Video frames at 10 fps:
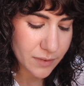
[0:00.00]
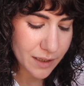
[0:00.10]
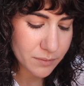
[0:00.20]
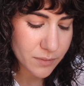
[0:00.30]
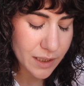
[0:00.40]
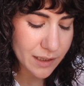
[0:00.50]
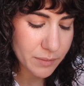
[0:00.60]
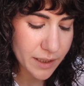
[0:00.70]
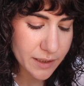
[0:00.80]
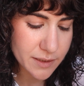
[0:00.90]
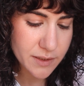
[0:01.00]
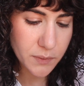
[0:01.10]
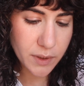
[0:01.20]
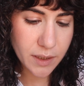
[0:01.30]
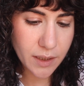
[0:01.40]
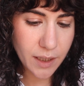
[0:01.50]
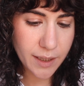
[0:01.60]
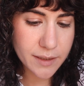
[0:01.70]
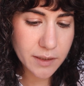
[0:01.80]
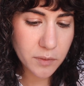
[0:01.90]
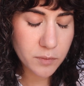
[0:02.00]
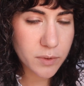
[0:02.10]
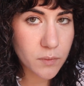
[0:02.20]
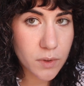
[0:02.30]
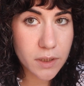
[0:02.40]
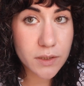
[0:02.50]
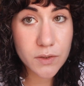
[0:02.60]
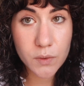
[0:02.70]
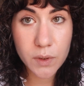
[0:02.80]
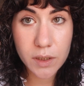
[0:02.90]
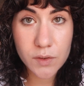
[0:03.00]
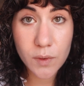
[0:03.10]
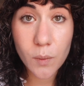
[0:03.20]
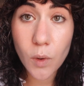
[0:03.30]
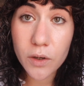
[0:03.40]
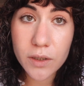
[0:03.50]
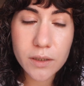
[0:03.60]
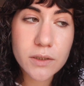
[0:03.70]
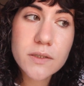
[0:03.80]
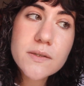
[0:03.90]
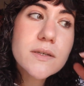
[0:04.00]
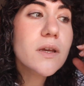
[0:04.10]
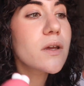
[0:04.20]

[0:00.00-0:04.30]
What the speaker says: I'm getting back into it, and I've been really enjoying doing watercolors.